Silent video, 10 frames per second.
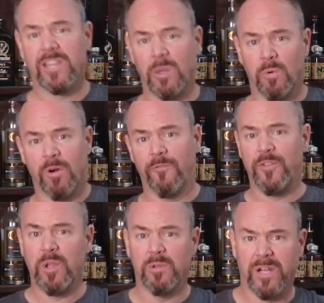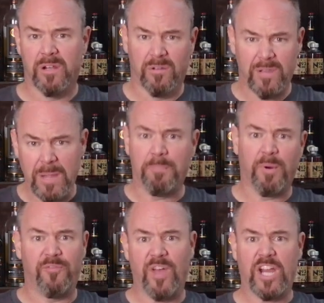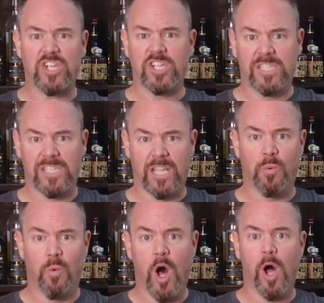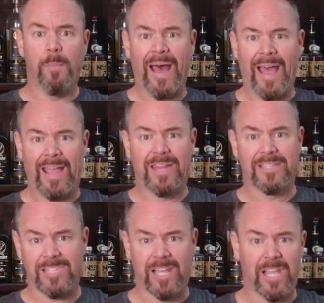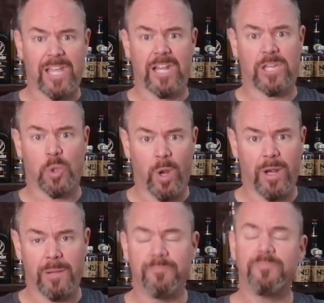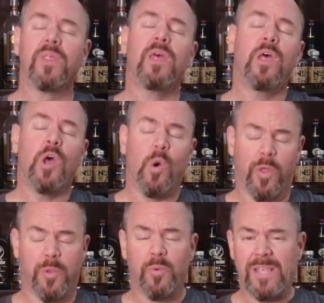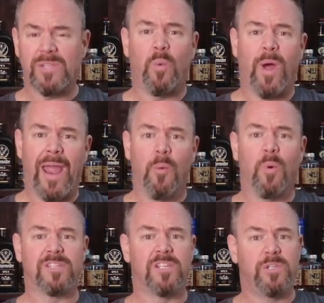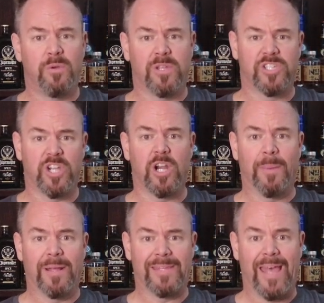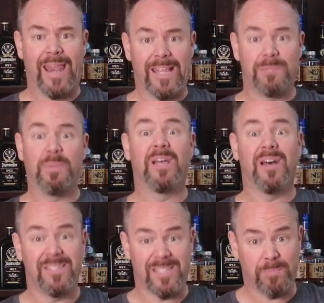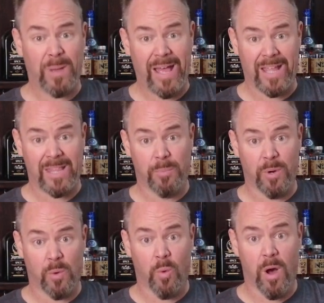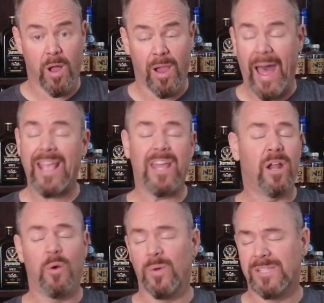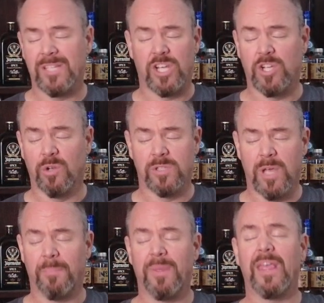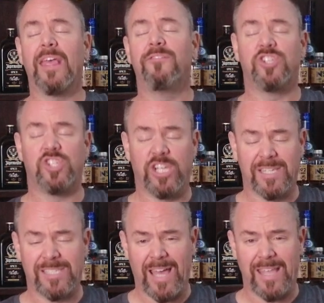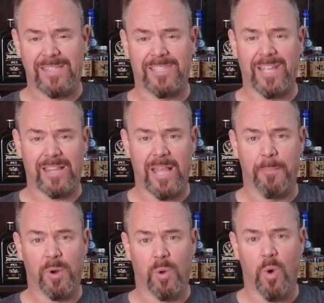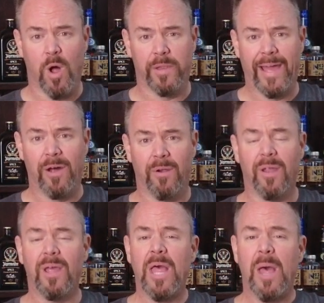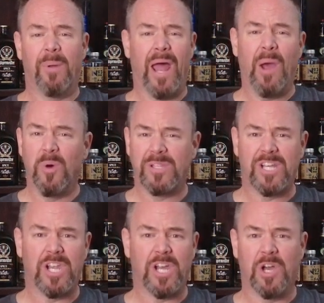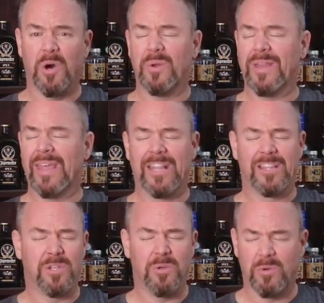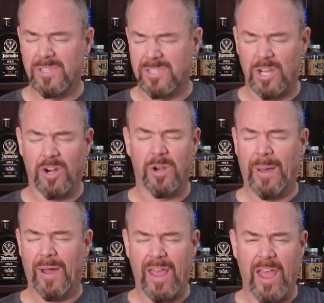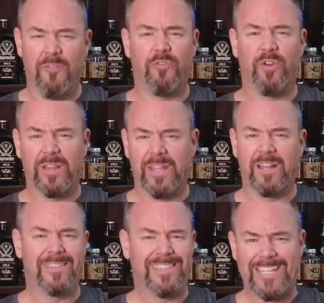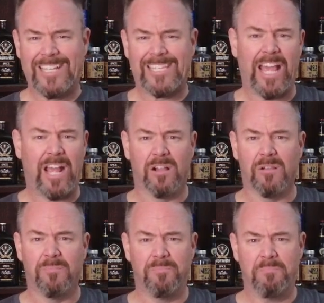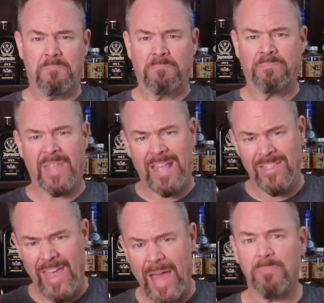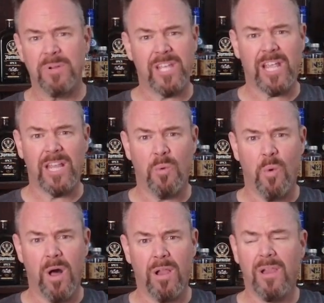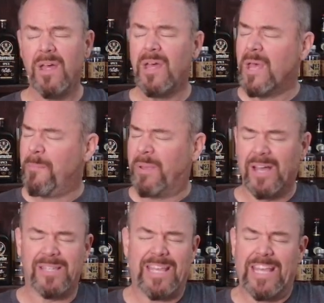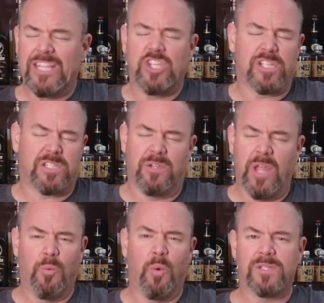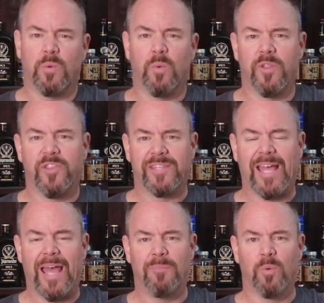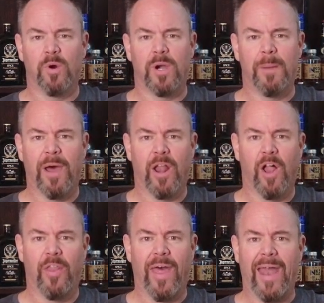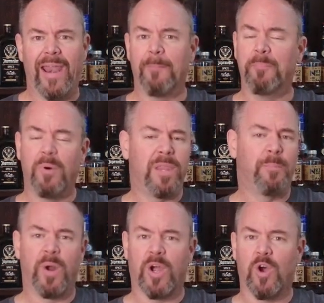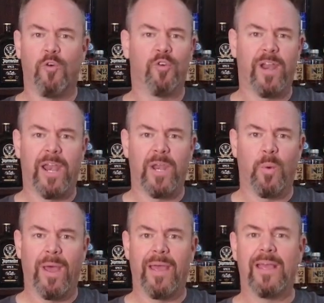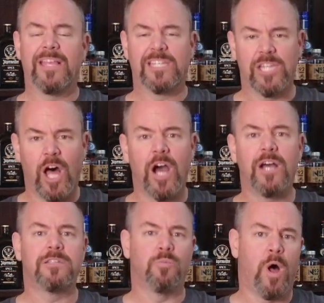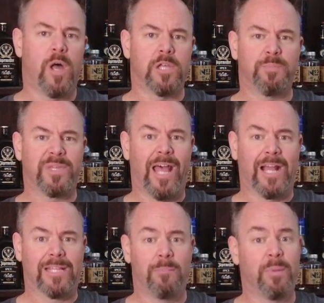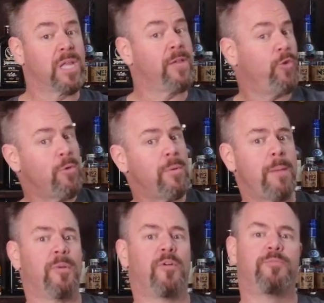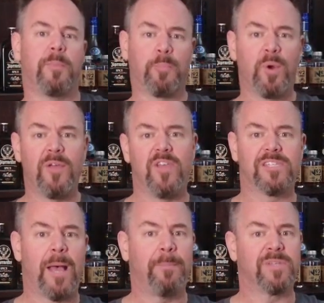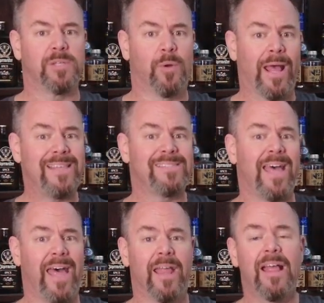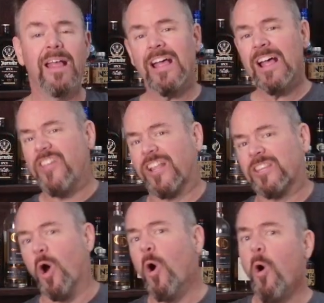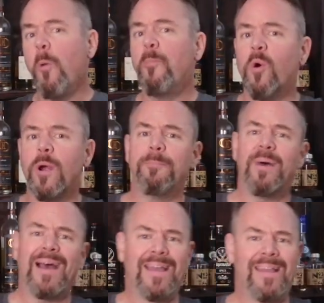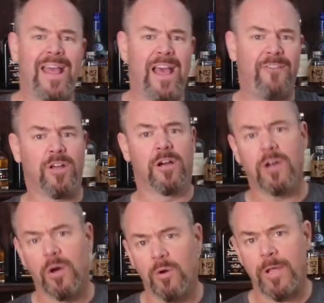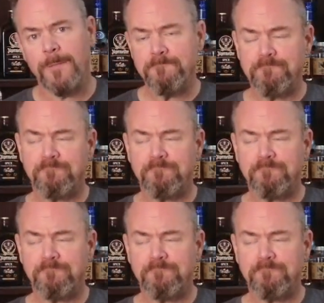that there were a few little imperfections in the wall behind the sink and the toilet. Well, the reason why I wasn't too concerned about that is because it's behind the brick wall. I can always touch those up if she decides to take that brick wall down. But I wasn't going to go and get too concerned about every little detail in that particular wall, because it wasn't worth the time to worry about all that. I'm putting the brick over it anyway, as long as the wall is protected. Because if you remember from the previous episode, I said that the whole point behind having a coating